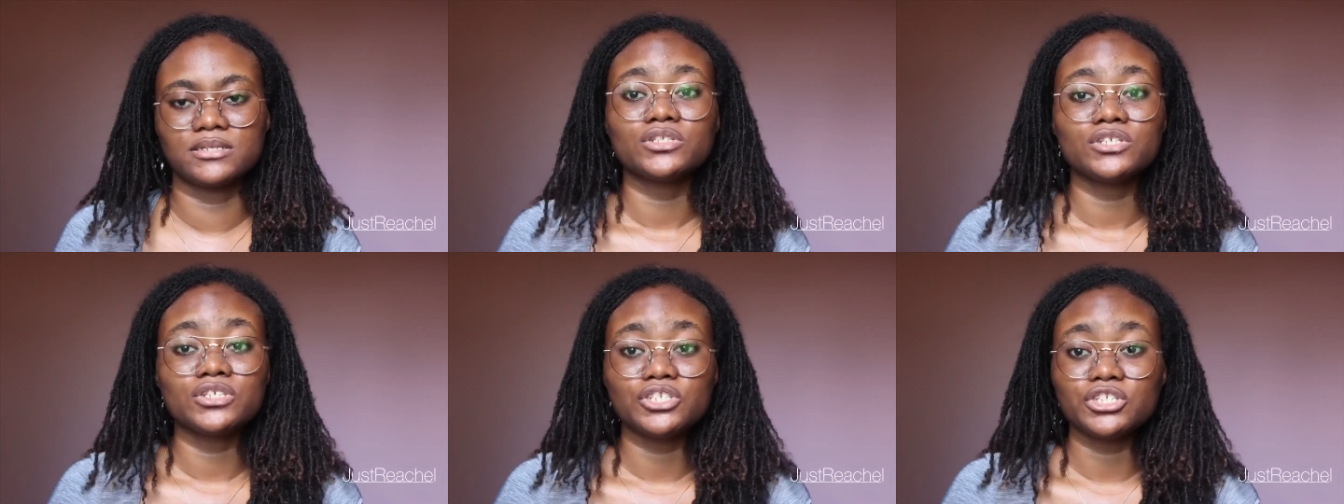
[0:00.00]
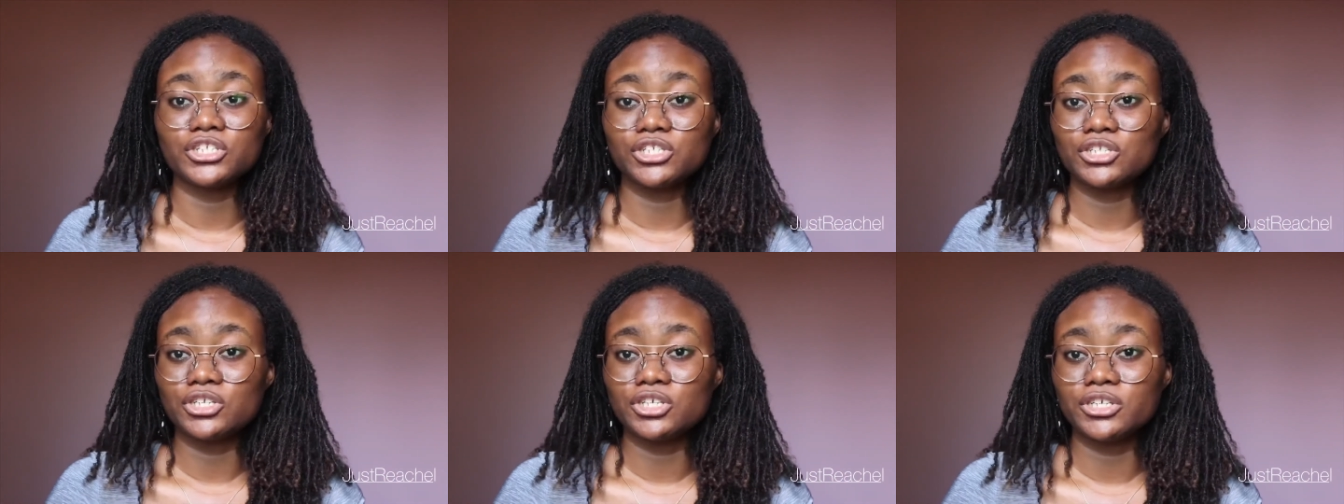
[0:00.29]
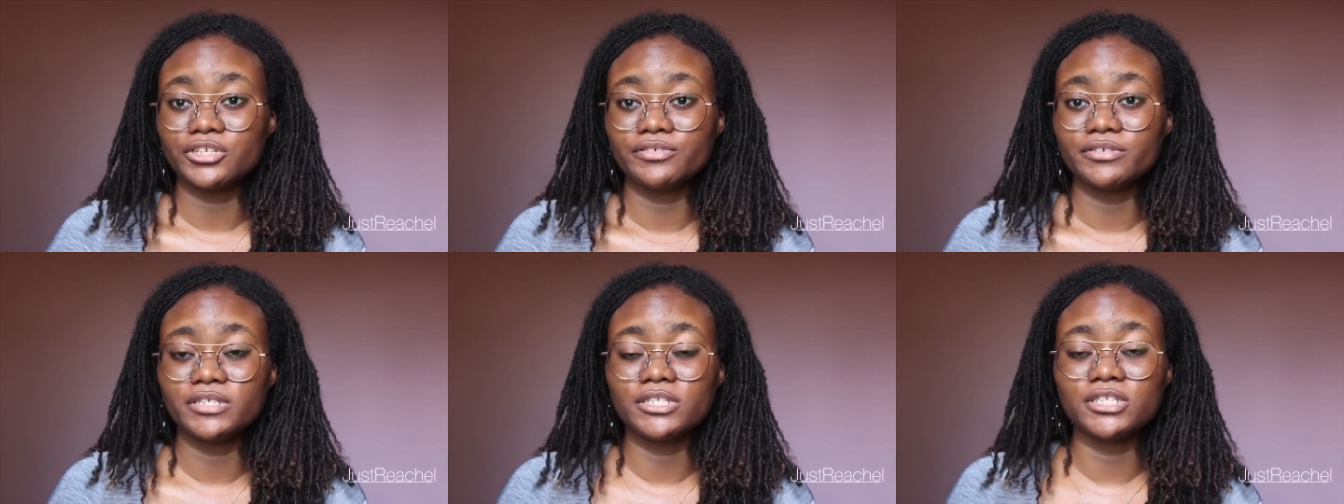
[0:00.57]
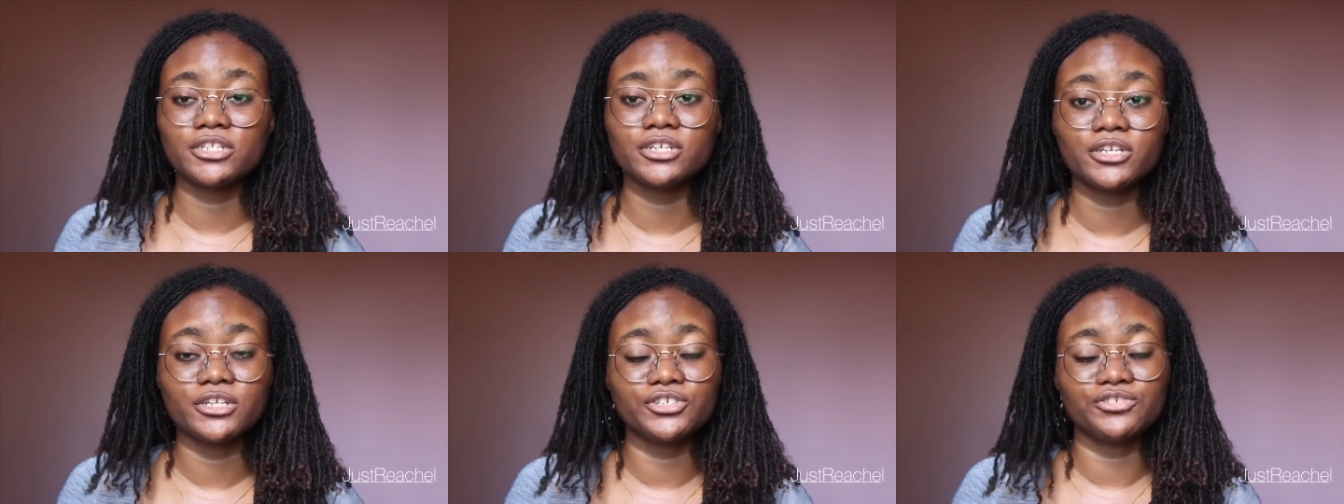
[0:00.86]
So just do your
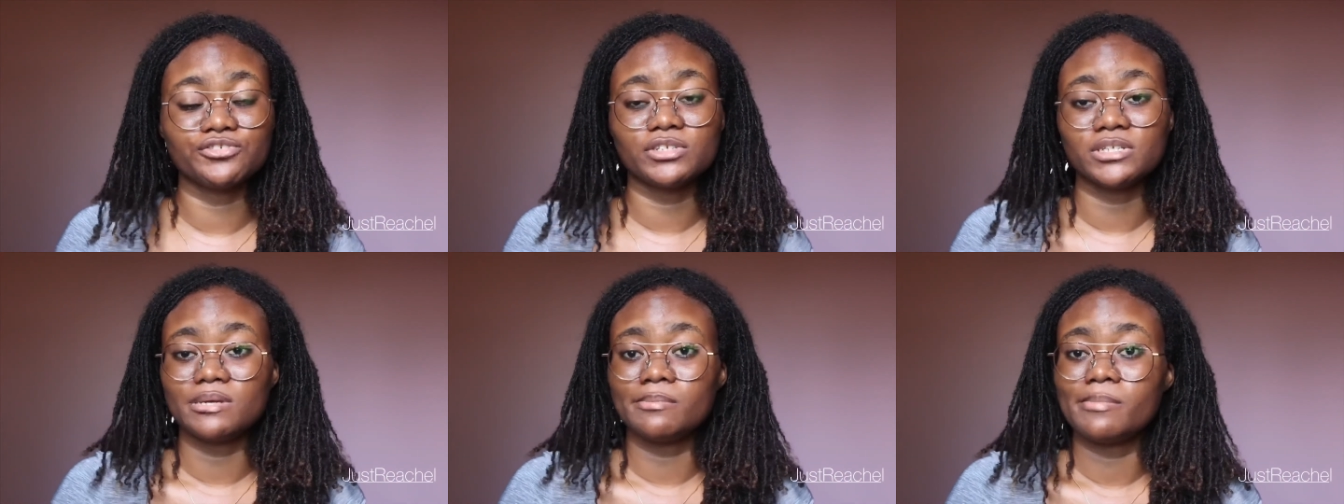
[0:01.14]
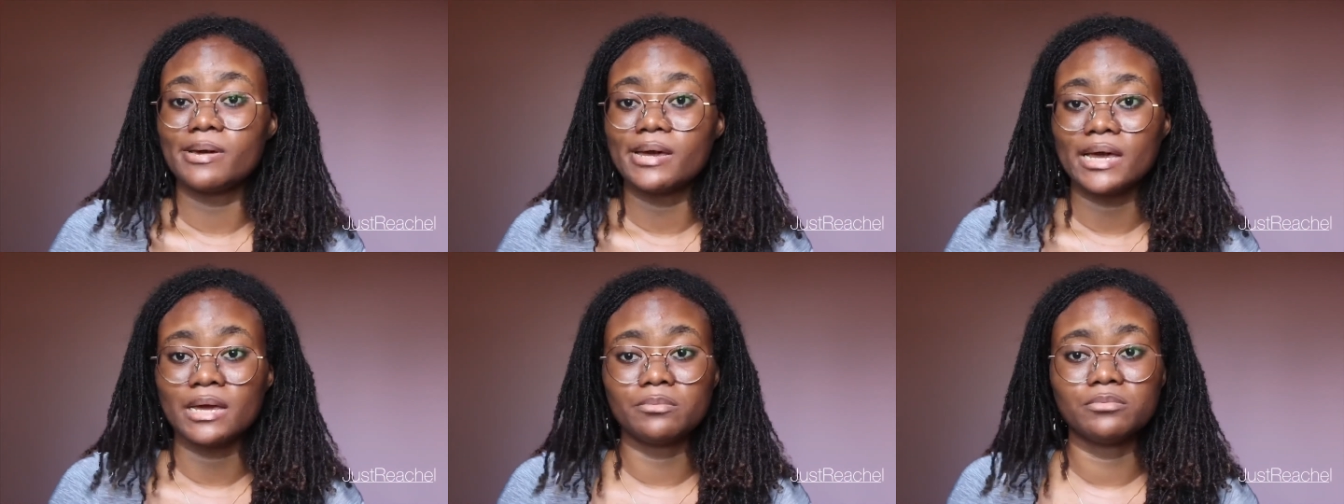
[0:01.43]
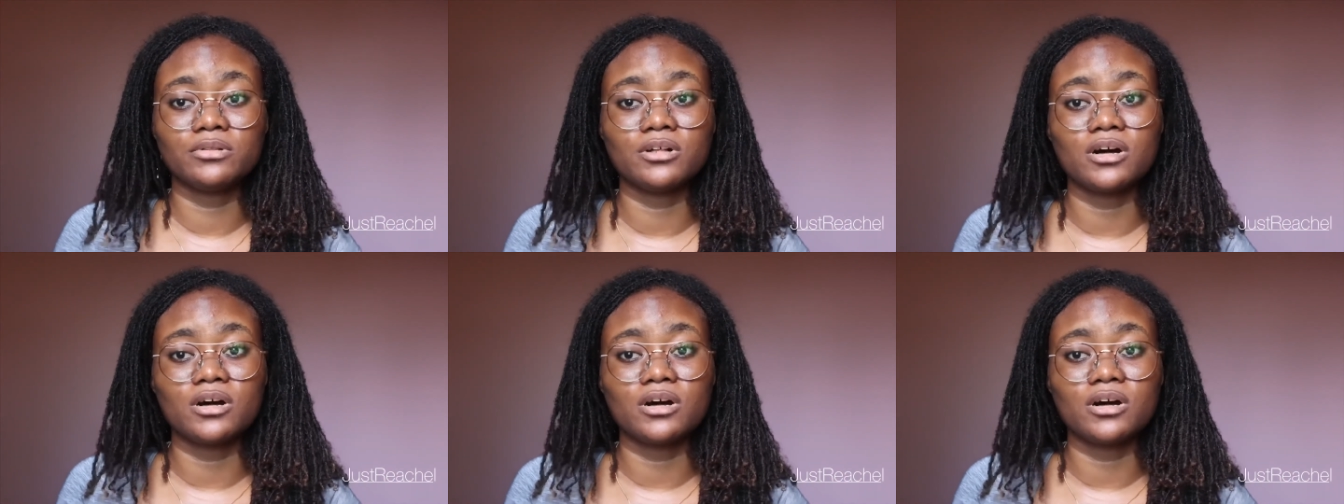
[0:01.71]
research, read the Bible,